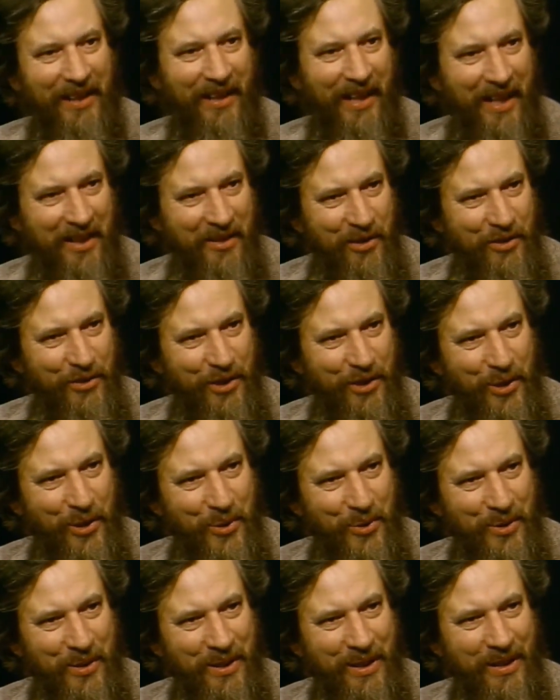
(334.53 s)
like the
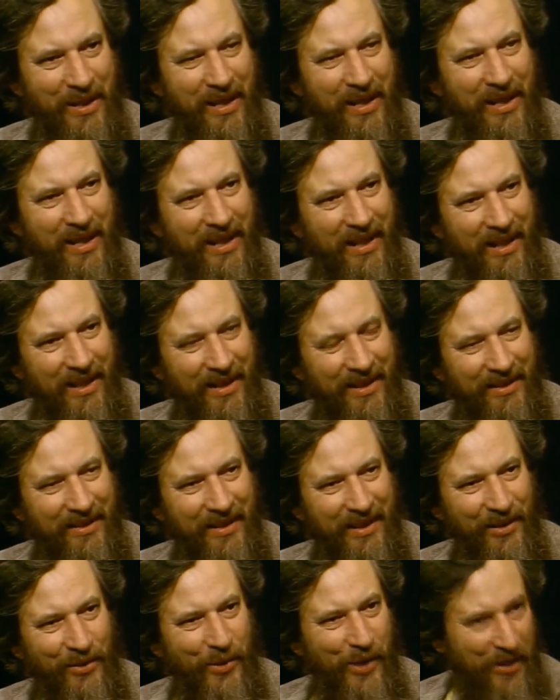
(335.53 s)
throne,
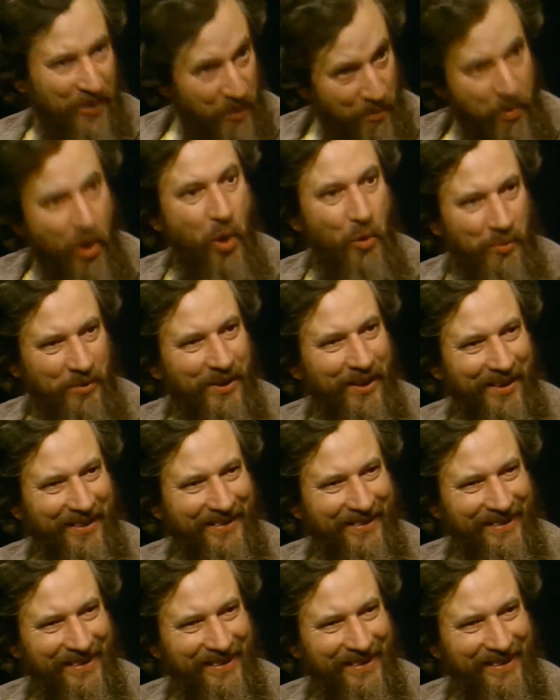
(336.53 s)
or as the Pope does.